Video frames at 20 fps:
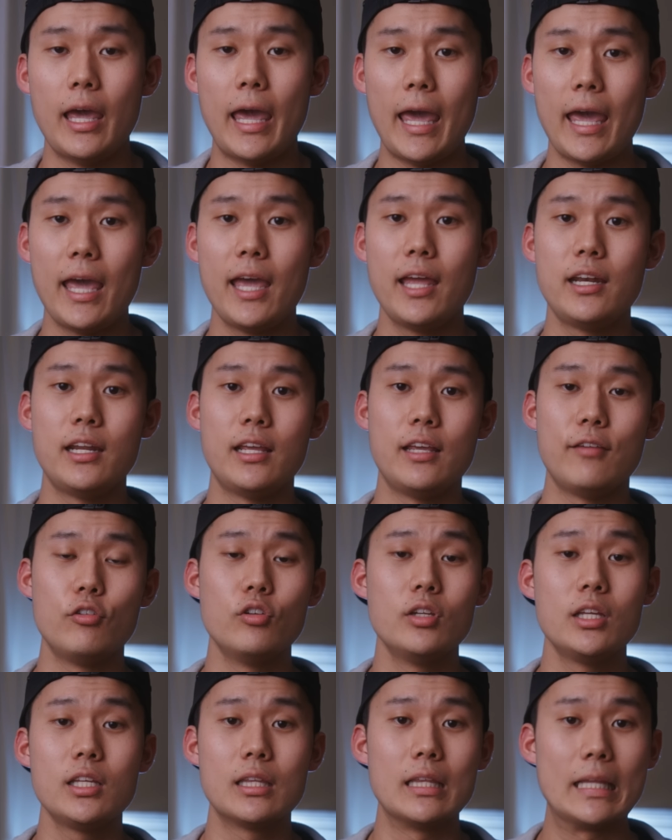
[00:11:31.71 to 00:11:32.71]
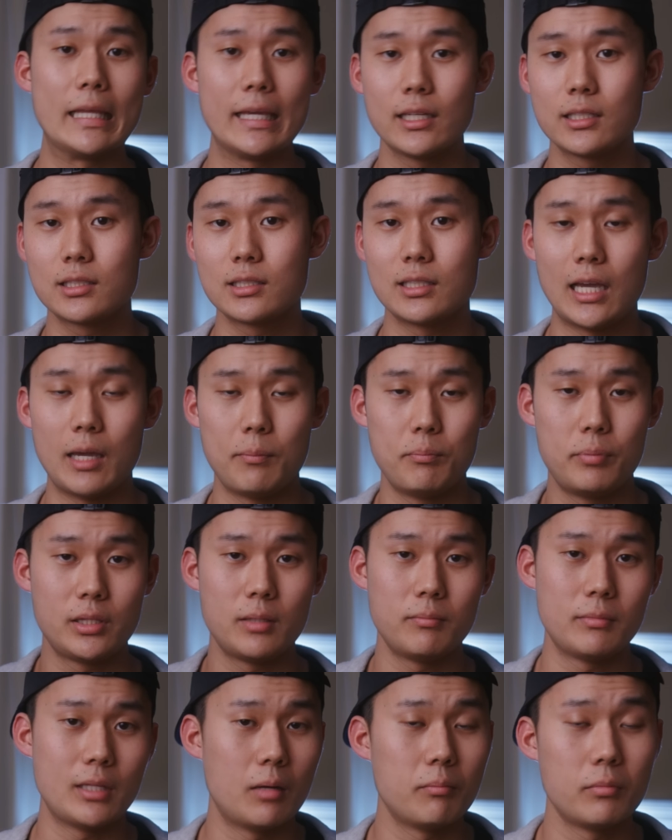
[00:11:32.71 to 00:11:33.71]
And if you need links, I put
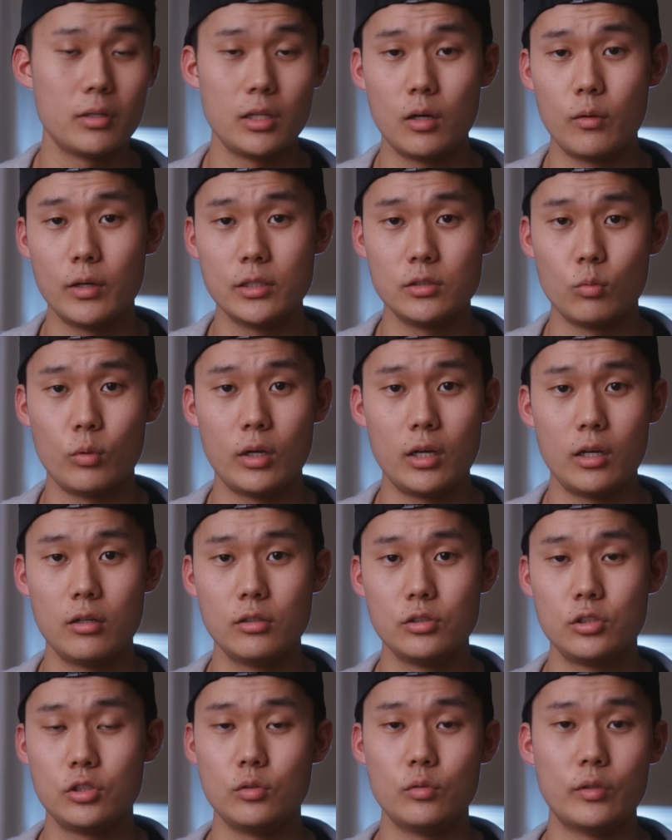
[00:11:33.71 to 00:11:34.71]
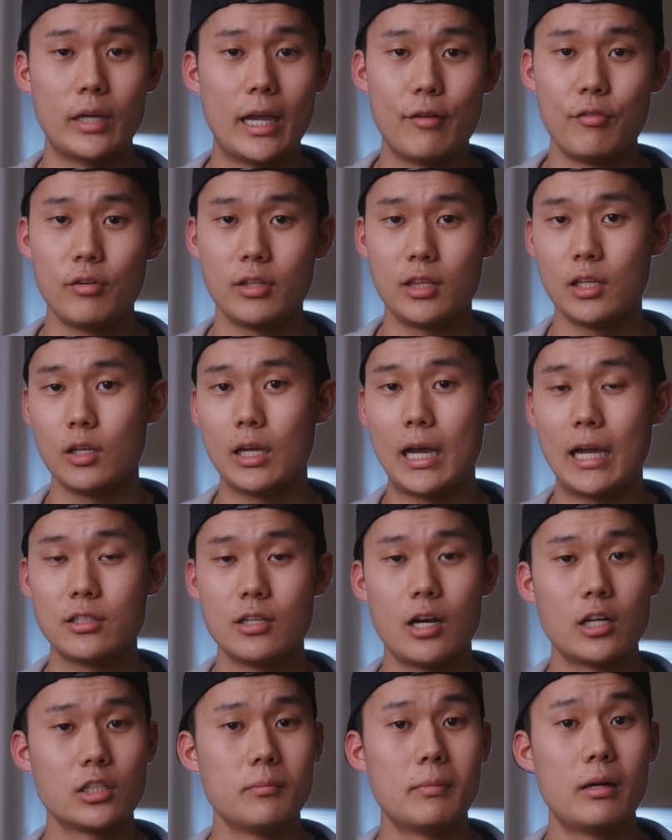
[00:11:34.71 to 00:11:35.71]
them down below as well to everything I
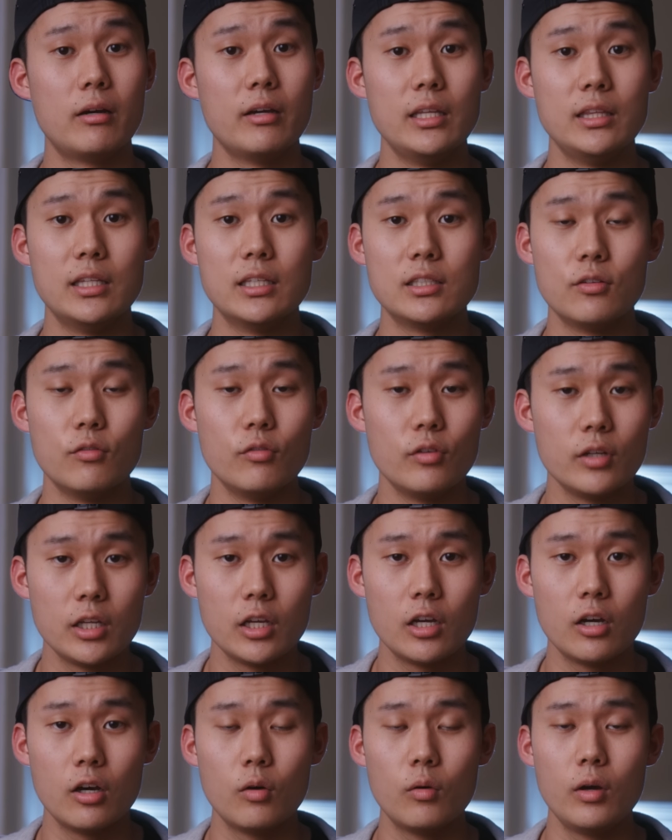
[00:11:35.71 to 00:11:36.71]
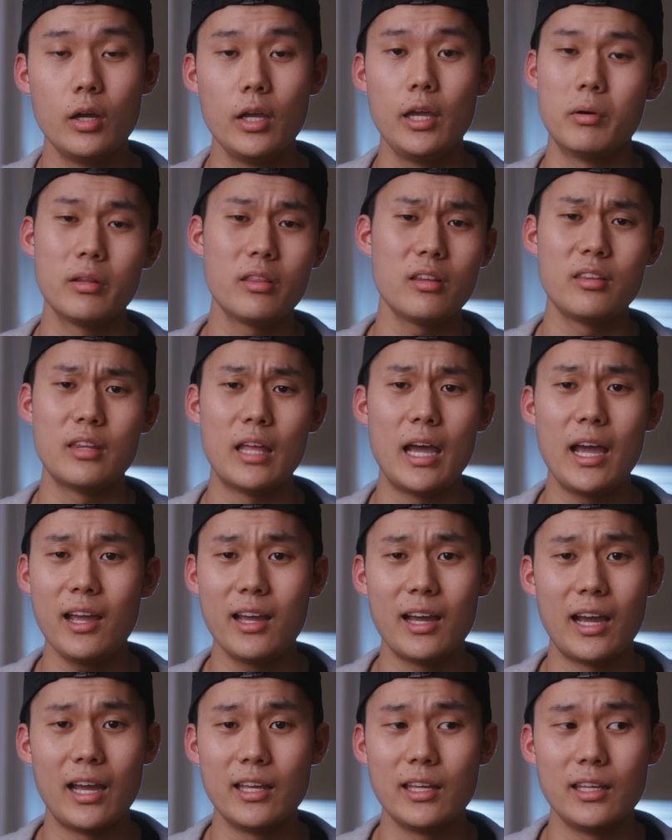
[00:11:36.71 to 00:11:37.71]
talked about in this video. But other than
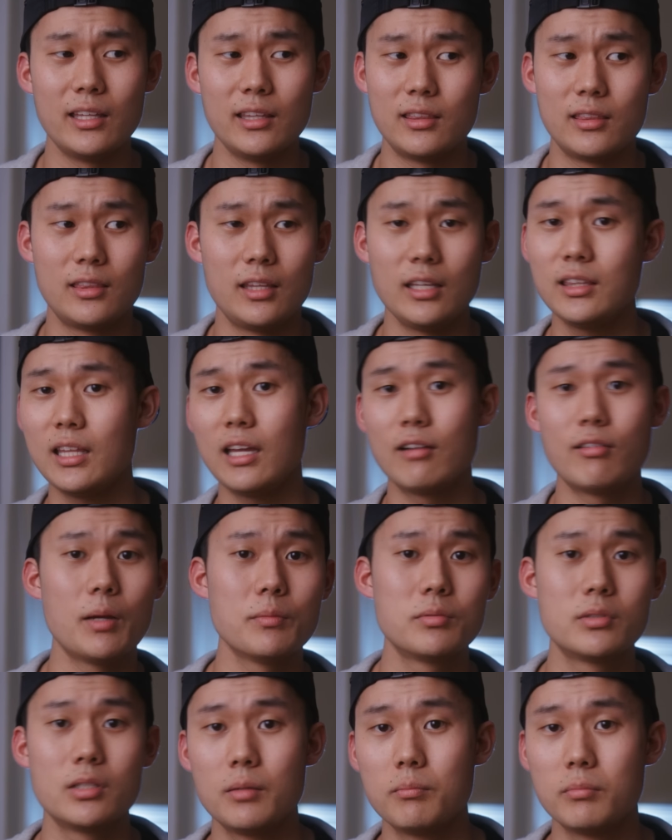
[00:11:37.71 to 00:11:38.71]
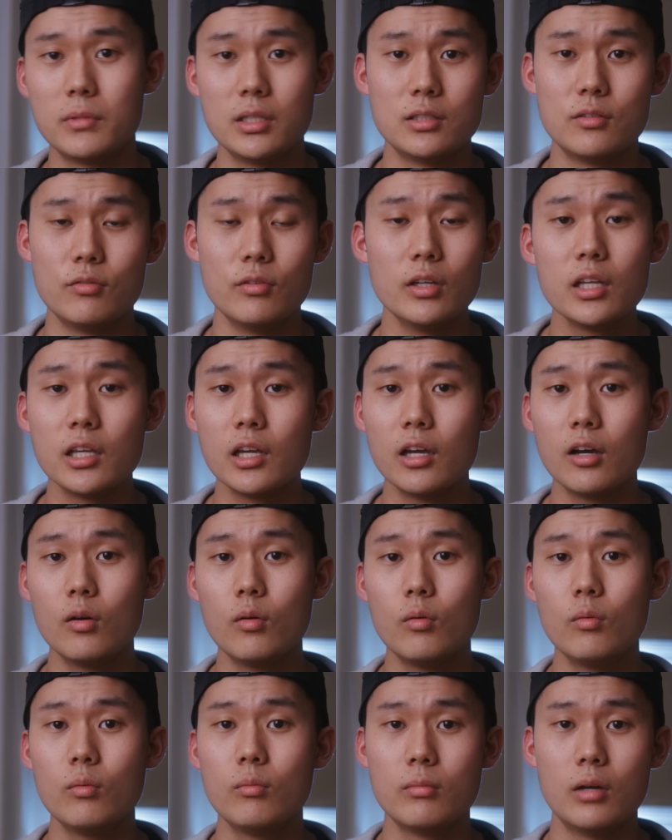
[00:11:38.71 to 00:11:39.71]
that, I think that wraps up this
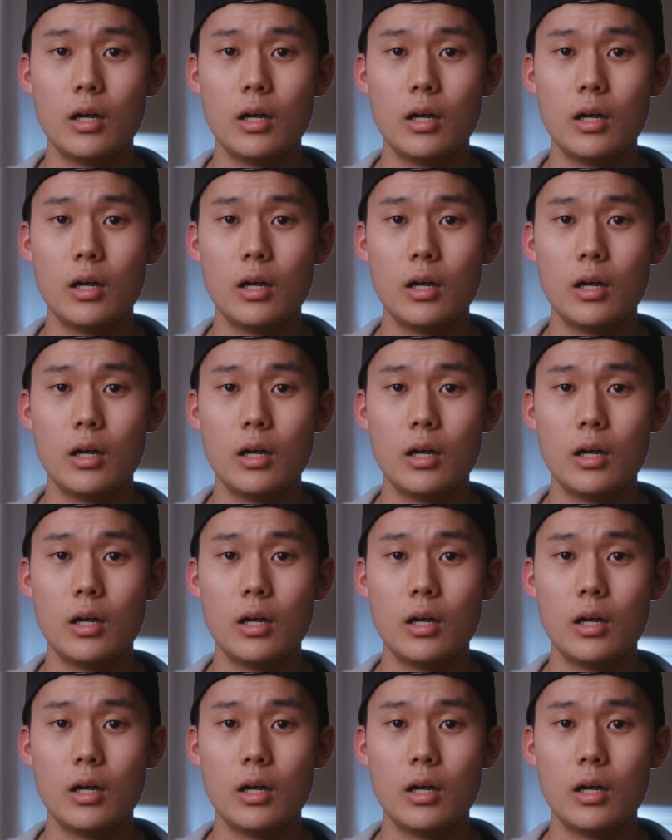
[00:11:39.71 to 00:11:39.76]
video.